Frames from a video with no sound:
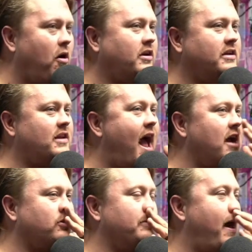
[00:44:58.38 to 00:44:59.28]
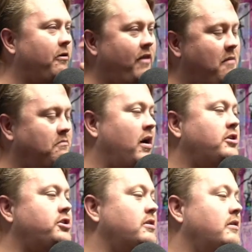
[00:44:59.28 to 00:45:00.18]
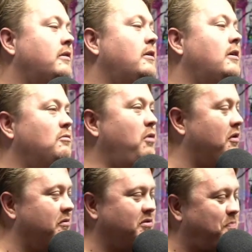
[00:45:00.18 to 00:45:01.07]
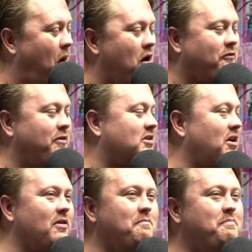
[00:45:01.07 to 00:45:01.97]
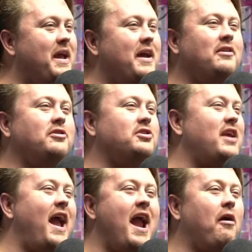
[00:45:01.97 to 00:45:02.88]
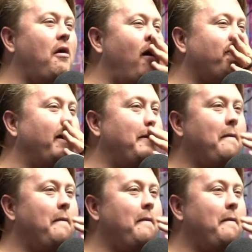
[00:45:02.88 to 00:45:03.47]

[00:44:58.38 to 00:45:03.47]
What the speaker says: doesn't actually matter that much. Whether it was perfect on the bend or just a hair off, like.